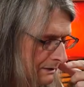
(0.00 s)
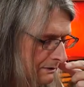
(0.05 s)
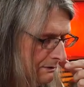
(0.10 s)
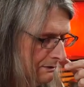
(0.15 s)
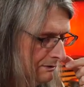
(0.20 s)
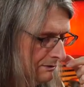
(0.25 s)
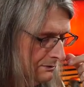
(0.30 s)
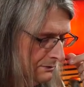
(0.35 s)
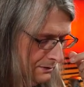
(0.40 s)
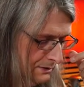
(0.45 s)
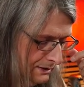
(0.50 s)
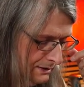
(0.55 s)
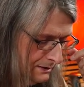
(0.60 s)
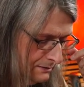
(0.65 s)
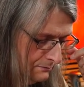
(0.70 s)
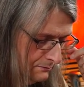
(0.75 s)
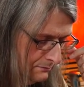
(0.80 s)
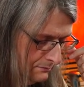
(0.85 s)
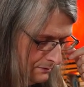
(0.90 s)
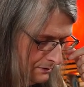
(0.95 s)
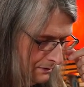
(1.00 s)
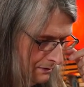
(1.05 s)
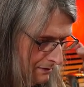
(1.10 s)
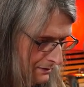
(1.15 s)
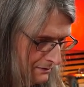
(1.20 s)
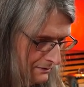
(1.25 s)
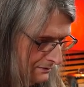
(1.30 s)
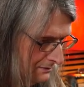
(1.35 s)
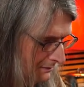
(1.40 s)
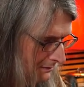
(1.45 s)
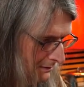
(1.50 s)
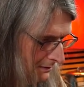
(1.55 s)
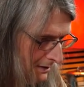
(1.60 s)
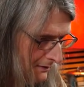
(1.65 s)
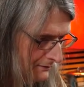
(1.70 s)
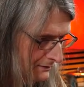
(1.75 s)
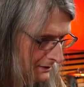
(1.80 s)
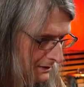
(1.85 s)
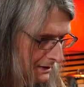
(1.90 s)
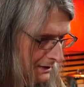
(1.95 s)
and you can do it again it's you, you
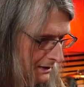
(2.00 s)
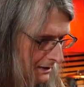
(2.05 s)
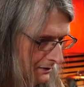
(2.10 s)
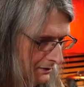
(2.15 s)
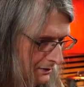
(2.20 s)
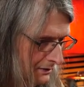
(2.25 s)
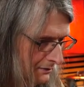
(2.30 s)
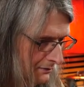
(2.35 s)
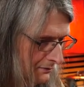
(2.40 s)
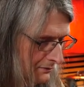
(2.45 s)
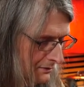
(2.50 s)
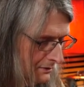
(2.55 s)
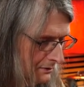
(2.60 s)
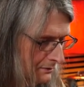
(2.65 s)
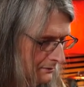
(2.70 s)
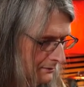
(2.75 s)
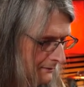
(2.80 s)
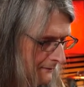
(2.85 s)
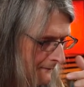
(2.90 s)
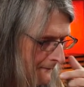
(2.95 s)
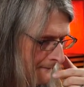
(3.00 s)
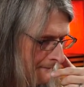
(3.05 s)
haven't done anything. So,